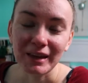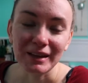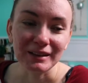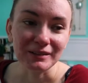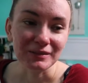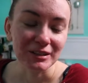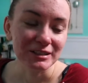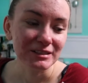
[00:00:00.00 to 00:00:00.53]

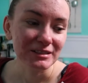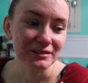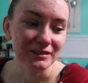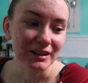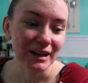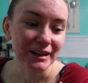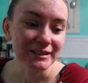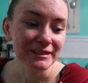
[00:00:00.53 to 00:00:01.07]
anyway, so
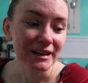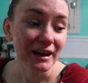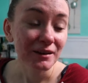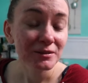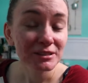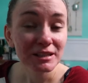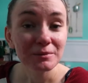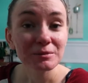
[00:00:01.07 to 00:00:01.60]
guys, I
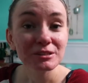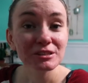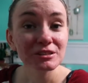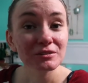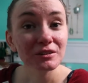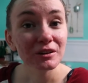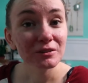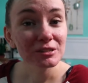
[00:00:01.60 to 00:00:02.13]
was able
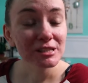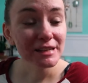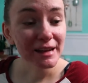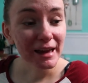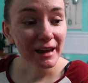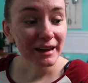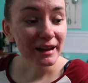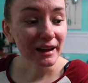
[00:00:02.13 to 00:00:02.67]
to, though,
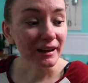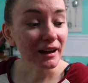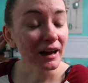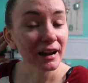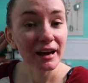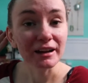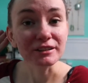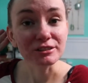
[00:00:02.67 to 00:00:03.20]
today, I
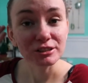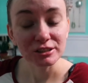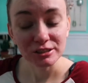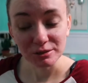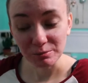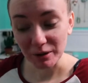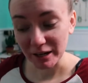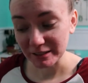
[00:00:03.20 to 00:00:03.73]
got actually
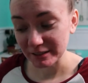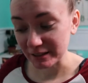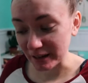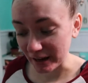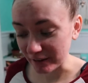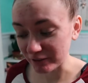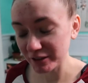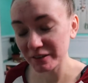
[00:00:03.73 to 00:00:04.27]

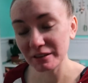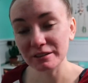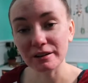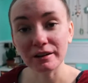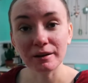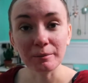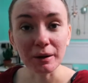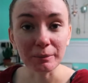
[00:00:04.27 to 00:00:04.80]
surprisingly everything
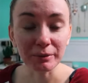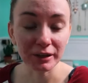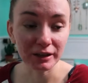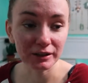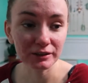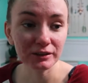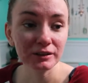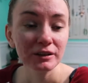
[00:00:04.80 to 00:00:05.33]
done on my
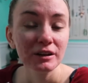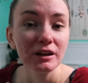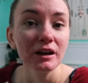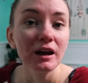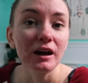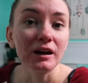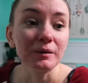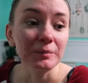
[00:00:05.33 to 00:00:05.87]
planner,
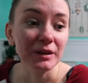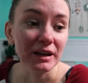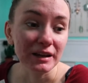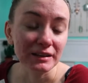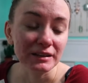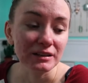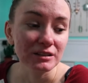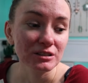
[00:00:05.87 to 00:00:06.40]
that
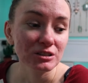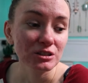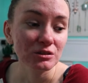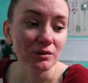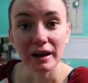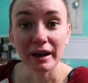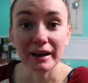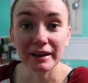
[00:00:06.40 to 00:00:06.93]
I needed
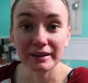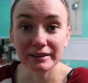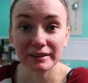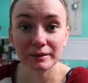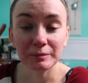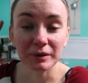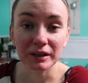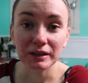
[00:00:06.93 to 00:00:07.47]
to. I
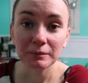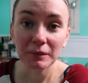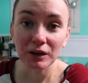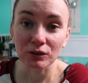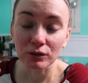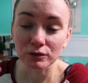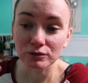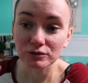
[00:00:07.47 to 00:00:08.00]
ended up making
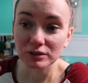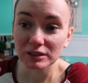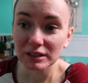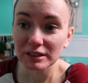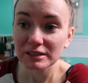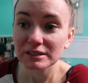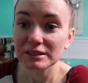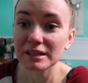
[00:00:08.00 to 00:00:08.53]
my grocery
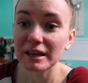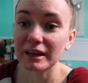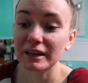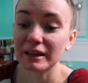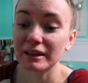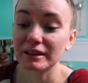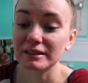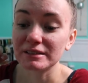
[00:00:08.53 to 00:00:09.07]
list,
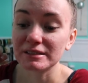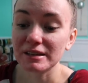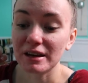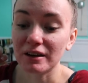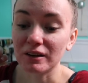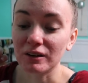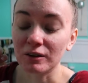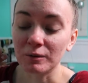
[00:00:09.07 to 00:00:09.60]
and,
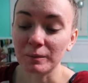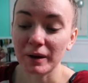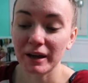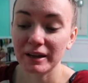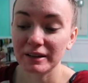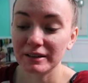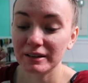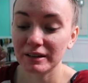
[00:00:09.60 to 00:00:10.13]

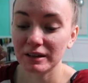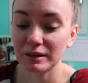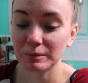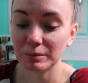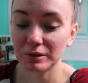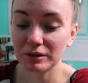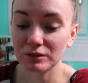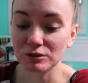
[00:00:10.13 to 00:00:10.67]
I ended
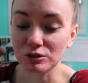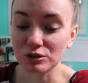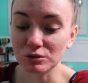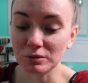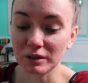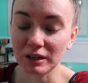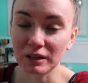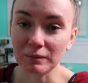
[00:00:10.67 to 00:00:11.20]
up
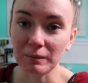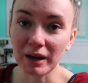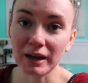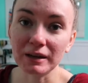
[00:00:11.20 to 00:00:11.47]
doing